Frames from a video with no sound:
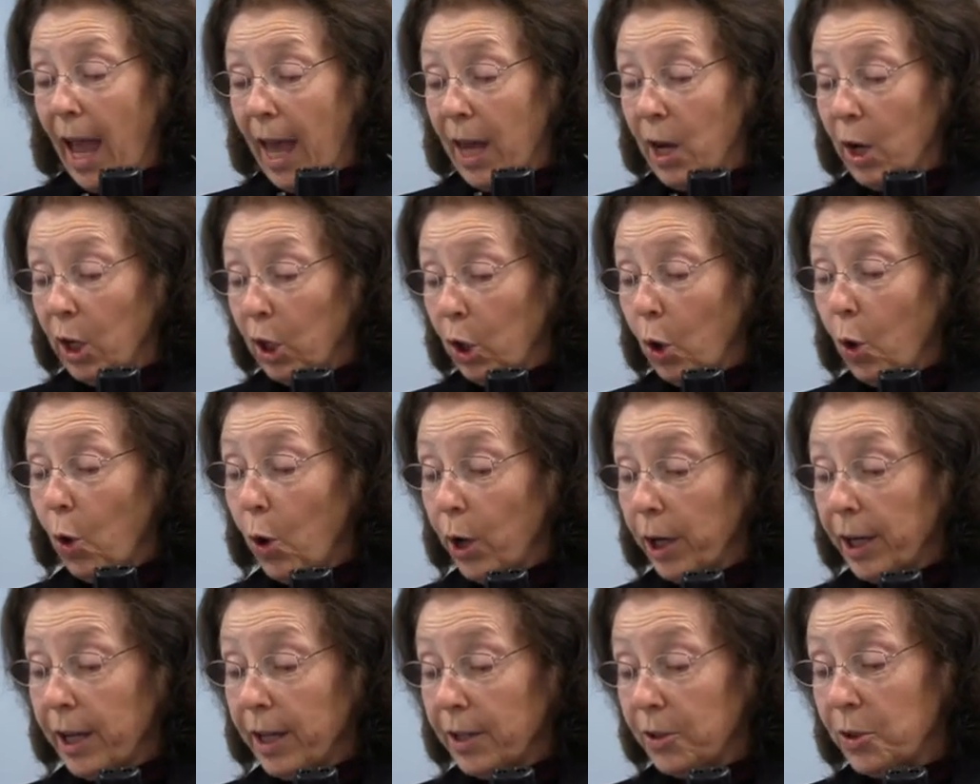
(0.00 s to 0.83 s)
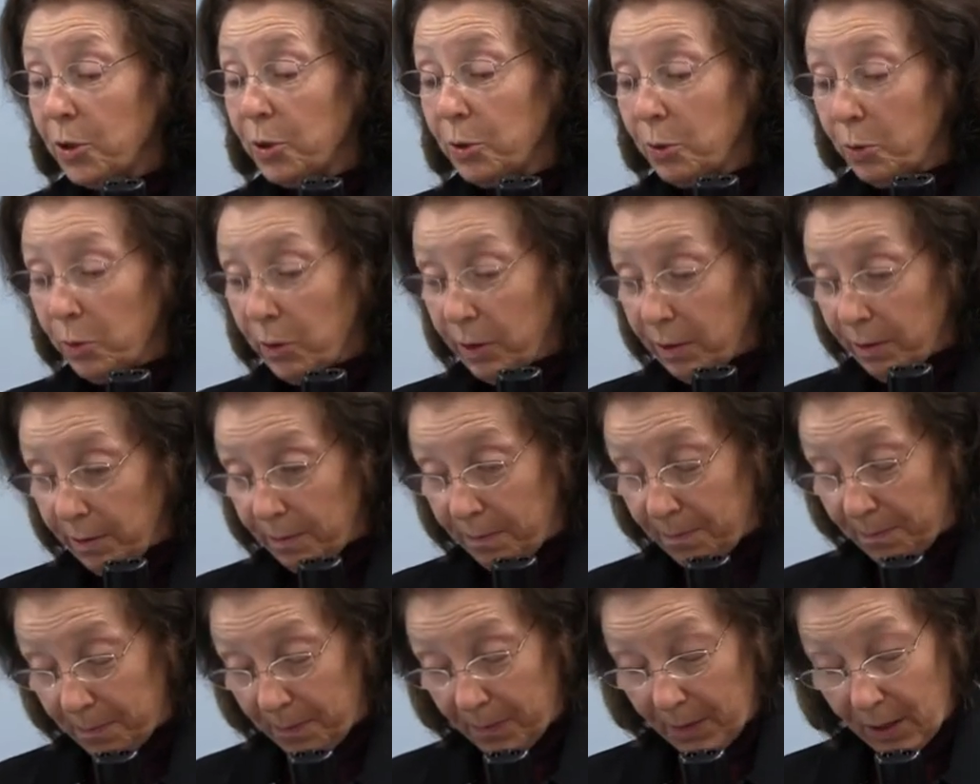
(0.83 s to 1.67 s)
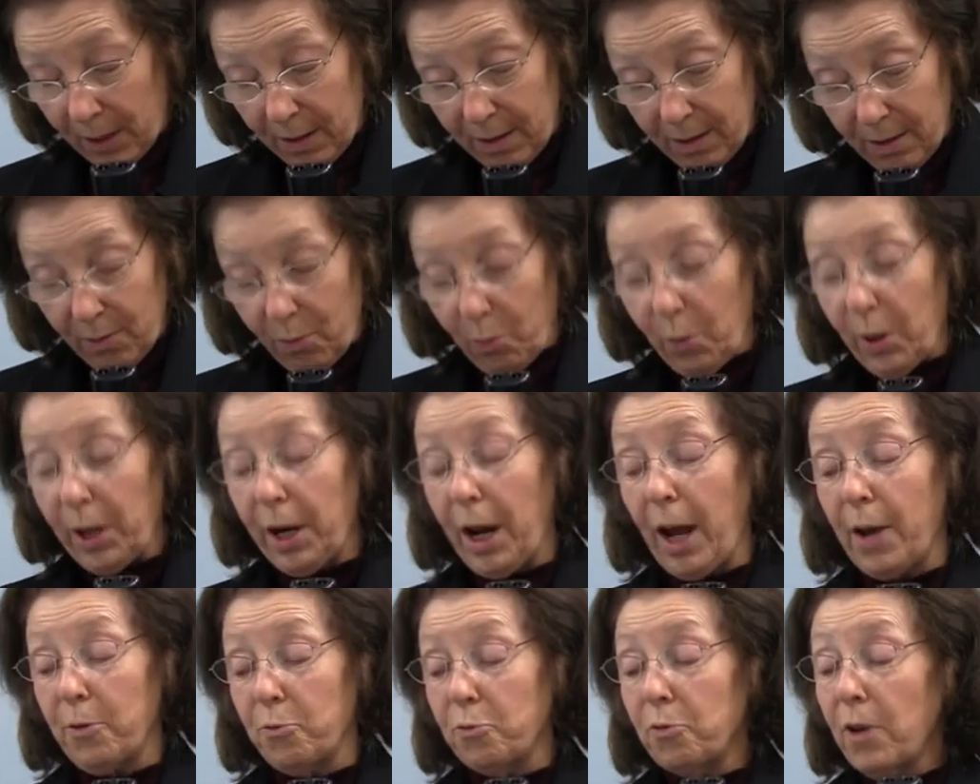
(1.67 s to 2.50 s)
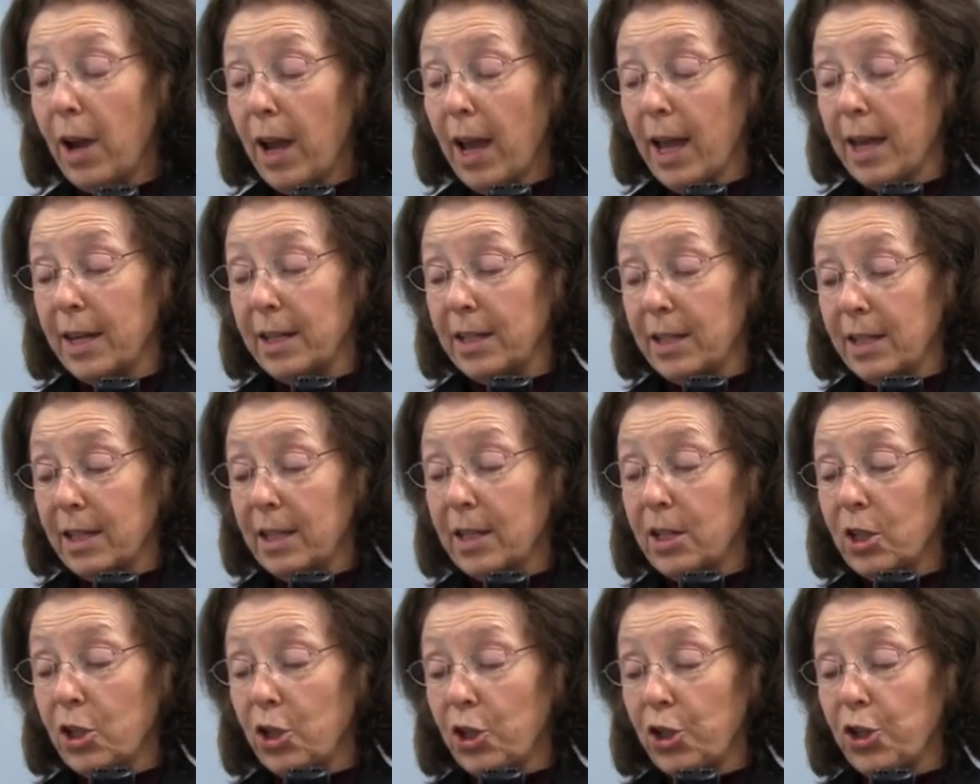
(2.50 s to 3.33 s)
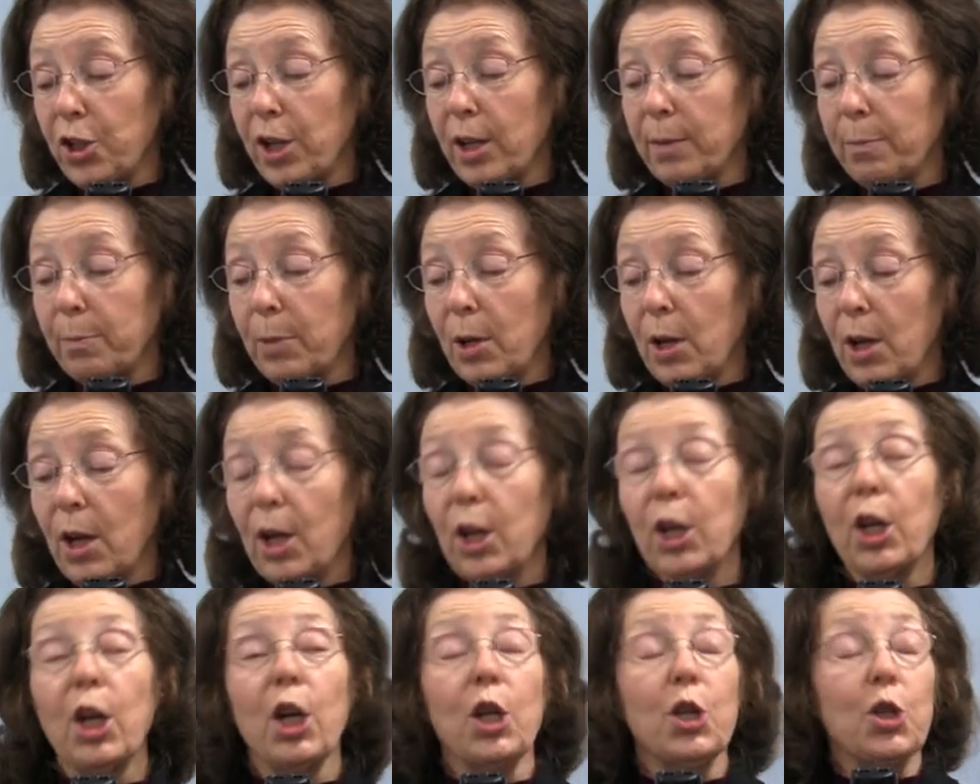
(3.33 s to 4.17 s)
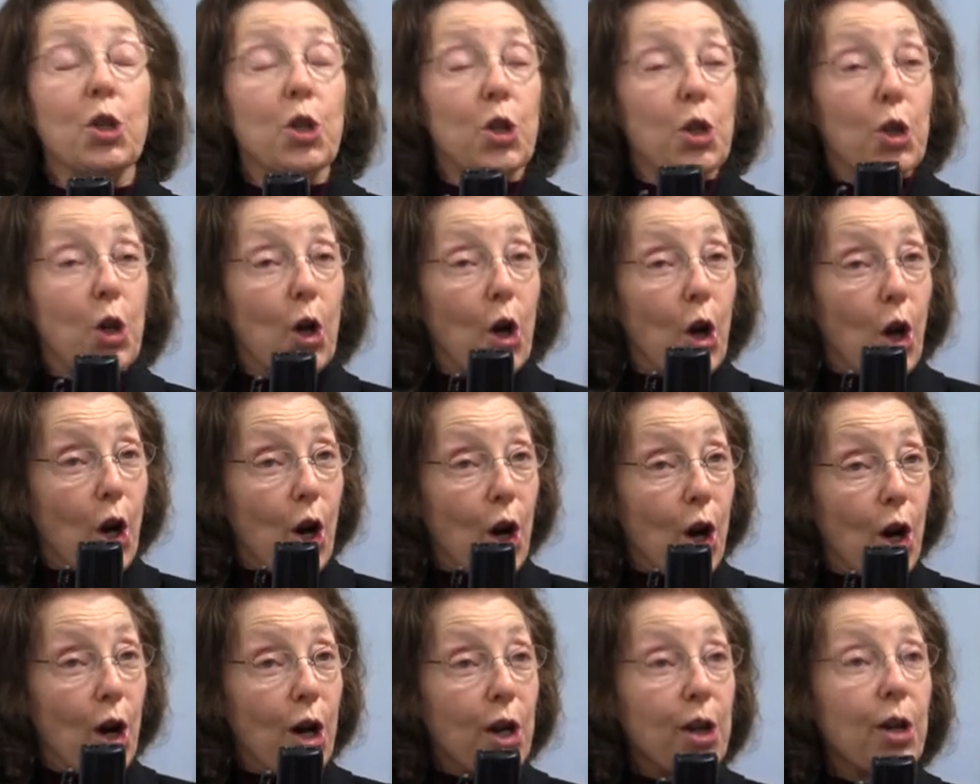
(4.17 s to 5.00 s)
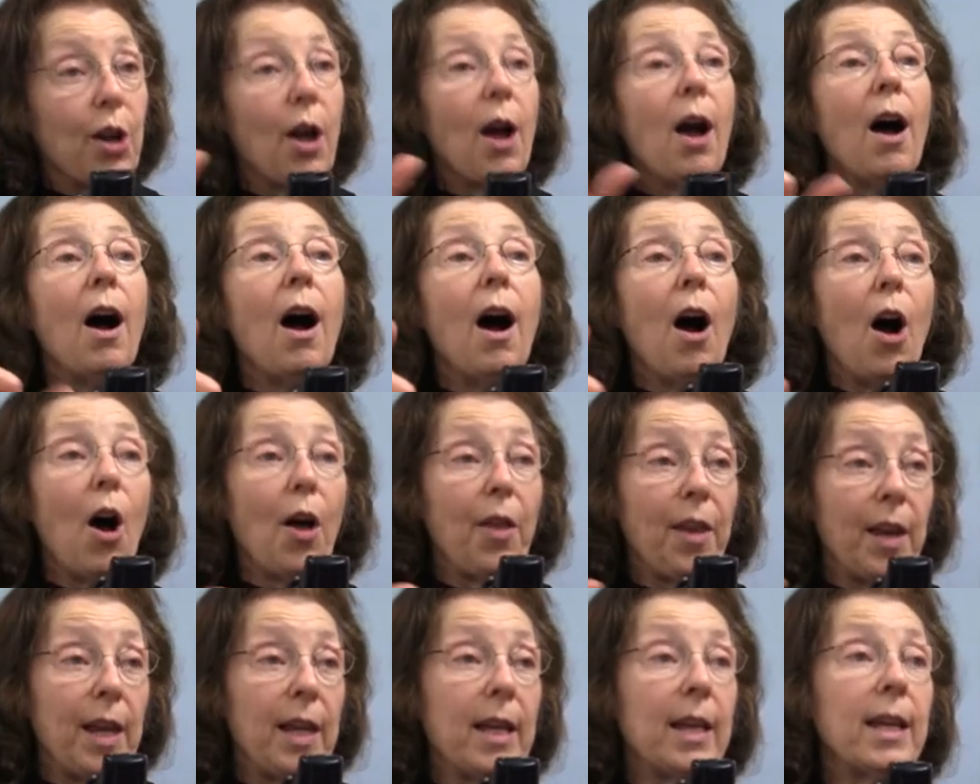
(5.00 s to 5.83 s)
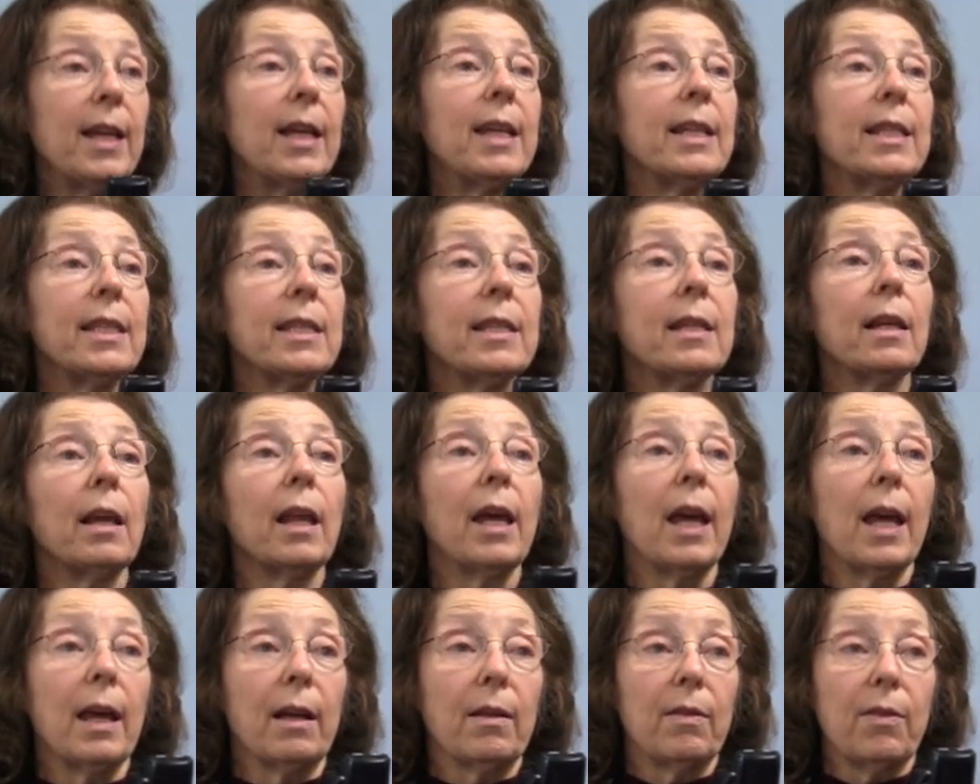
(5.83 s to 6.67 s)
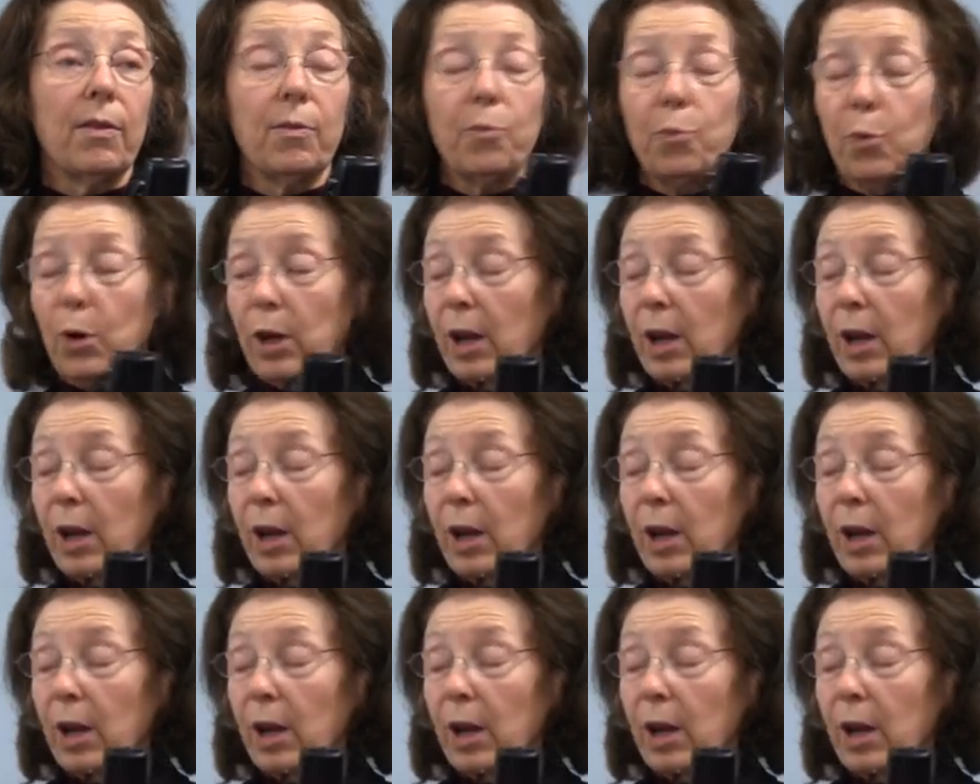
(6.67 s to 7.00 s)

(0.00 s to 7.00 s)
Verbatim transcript: And according to what I read, is this ship can turn on its length,